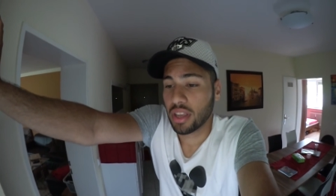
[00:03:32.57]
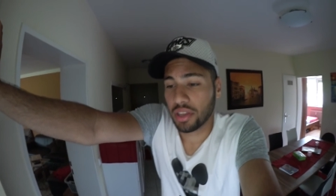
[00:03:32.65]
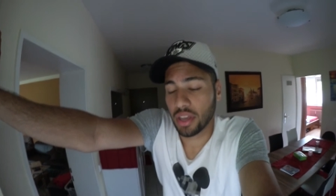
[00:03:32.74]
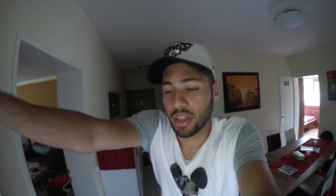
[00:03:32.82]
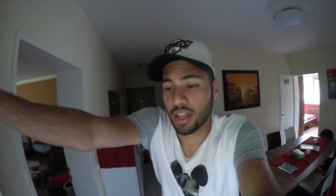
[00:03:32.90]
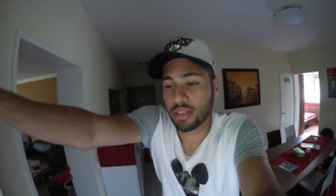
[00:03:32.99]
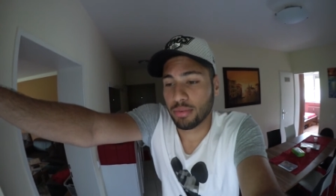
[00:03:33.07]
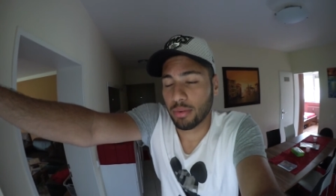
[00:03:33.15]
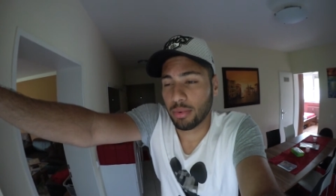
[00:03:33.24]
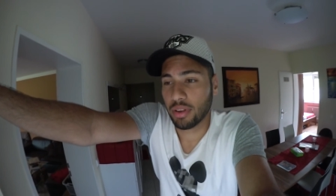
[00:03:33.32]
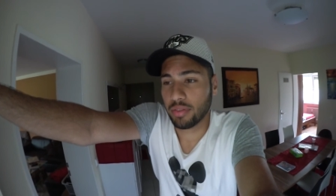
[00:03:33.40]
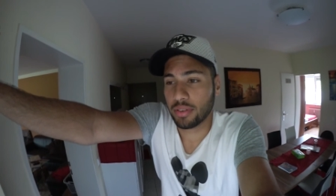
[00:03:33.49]
yeah that's my
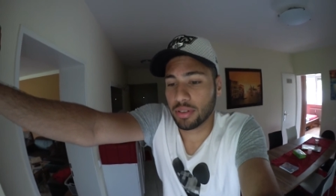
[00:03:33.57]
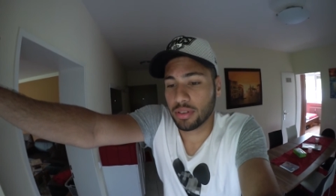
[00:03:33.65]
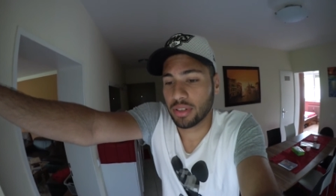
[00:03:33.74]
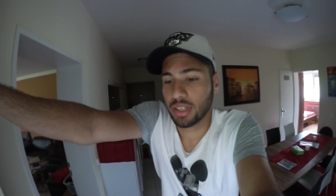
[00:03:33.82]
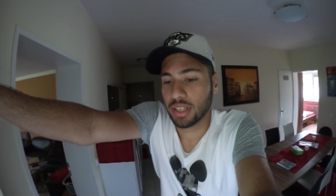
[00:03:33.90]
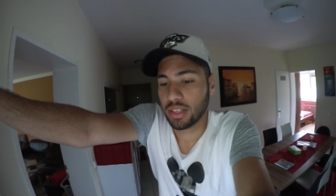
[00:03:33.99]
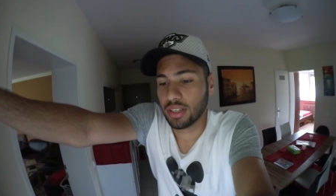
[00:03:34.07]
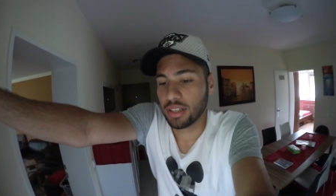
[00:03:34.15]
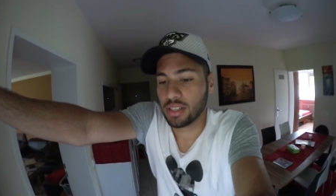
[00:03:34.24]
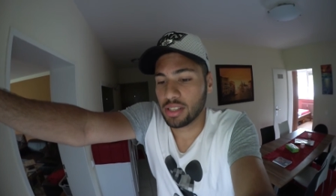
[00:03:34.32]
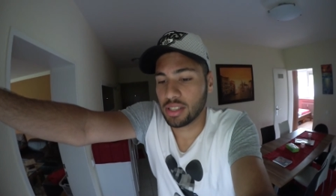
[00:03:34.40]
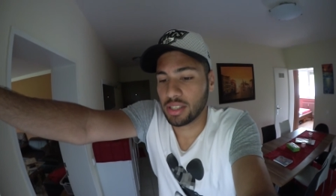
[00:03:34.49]
plan for
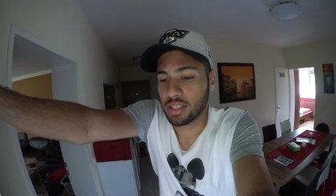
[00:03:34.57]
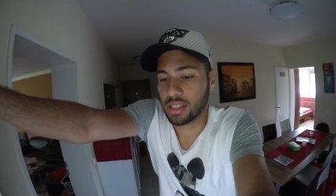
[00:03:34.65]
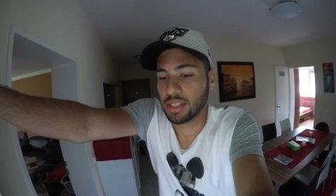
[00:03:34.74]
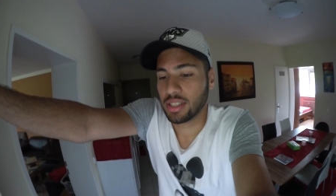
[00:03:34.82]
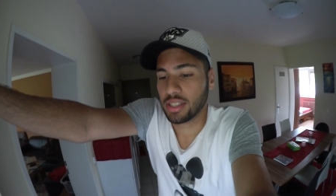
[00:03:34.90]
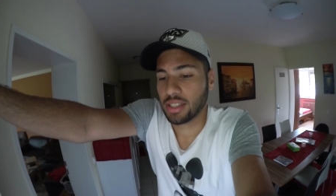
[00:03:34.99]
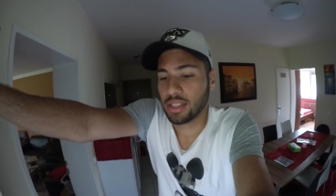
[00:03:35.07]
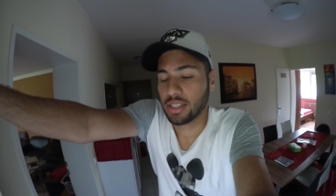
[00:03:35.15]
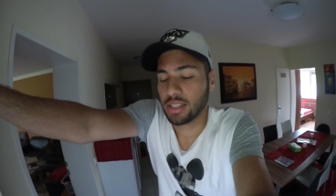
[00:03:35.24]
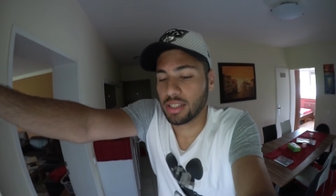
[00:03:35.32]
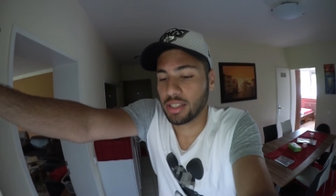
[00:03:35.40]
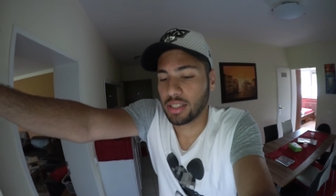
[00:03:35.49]
today
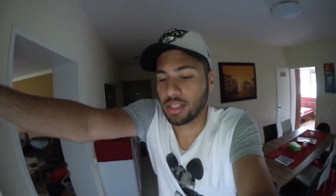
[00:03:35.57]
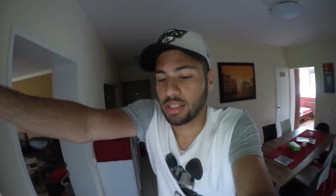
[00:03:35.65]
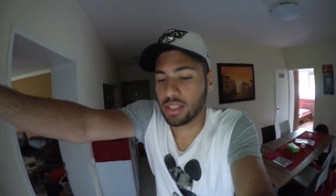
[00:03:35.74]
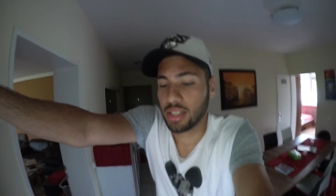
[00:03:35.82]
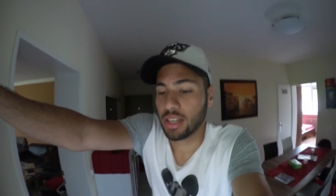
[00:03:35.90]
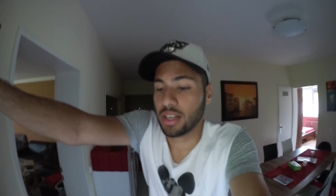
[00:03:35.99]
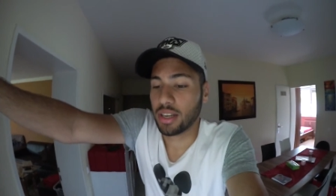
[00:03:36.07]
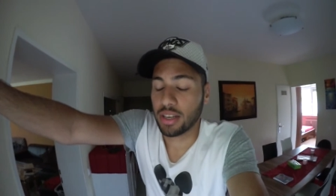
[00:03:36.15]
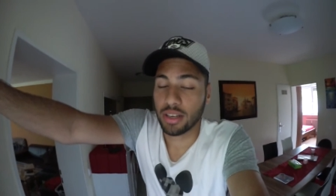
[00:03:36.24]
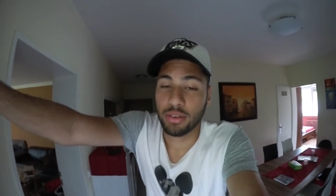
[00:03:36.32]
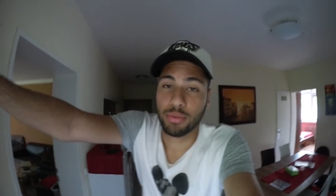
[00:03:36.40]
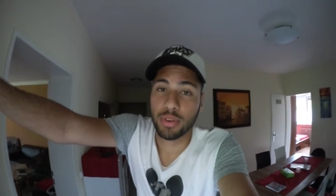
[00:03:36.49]
and
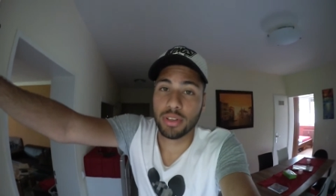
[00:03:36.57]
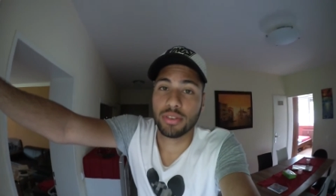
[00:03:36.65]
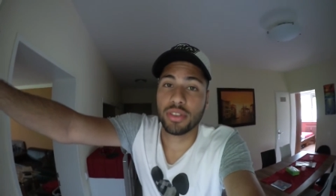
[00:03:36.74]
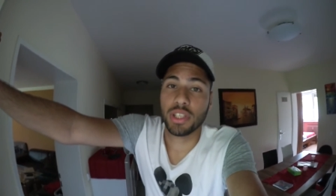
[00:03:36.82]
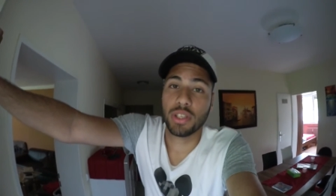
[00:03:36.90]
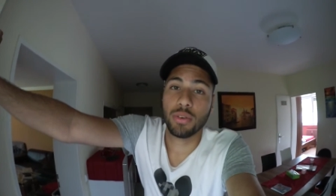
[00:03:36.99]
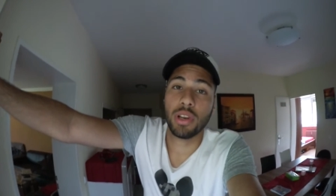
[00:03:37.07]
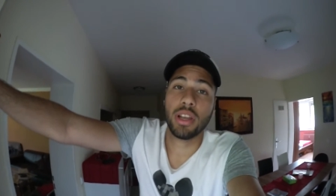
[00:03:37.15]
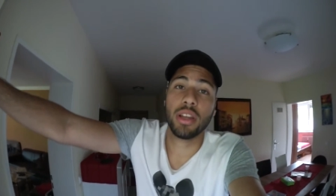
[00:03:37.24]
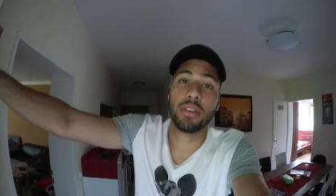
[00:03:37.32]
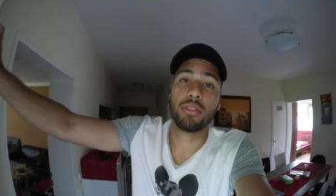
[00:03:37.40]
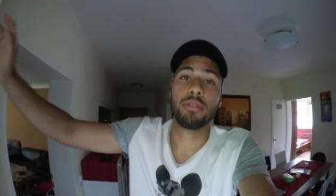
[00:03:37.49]
yeah we'll see you
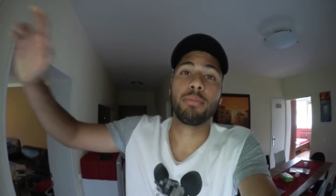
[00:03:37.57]
later.